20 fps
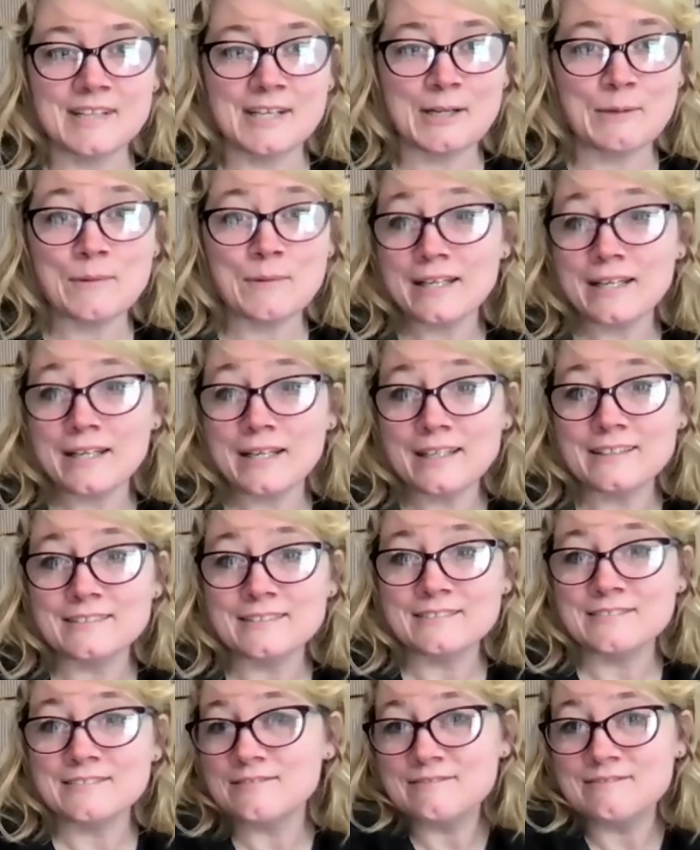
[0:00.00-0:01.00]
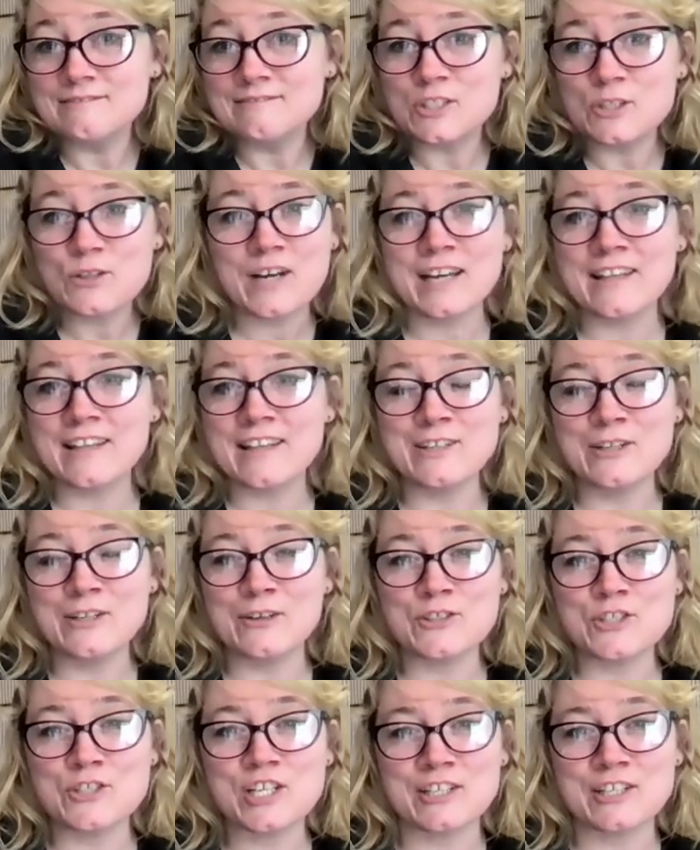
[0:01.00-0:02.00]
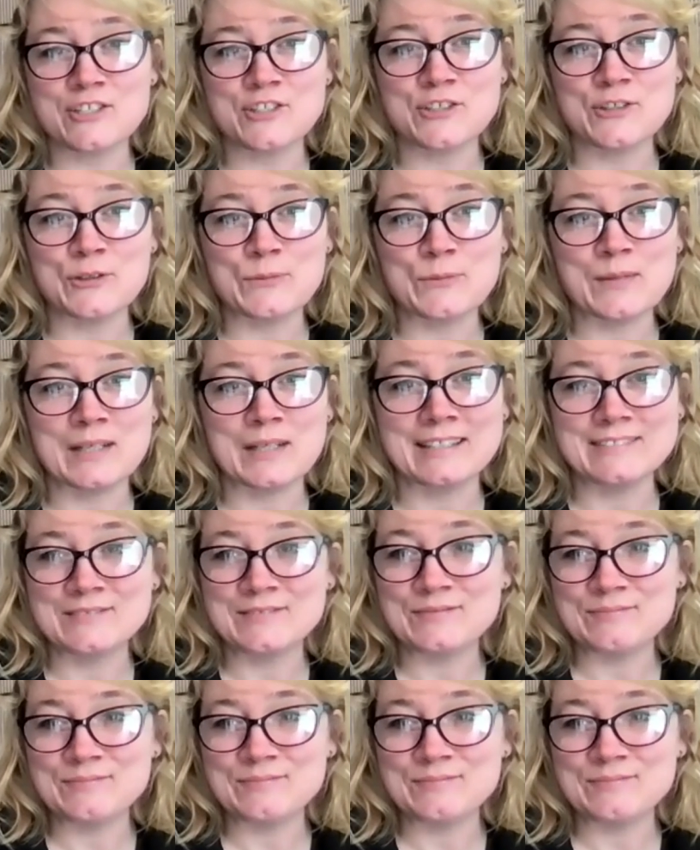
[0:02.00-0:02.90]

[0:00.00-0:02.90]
Anybody? It's okay that you don't share too, but.